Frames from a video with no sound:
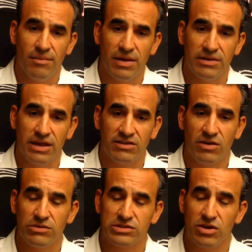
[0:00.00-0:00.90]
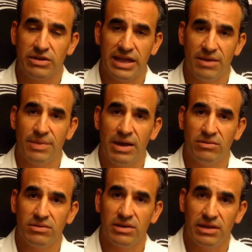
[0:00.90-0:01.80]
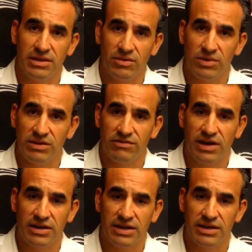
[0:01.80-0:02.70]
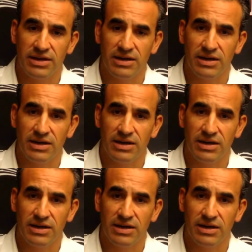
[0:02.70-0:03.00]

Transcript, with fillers: and that's how we'll start camp out. I think we have got a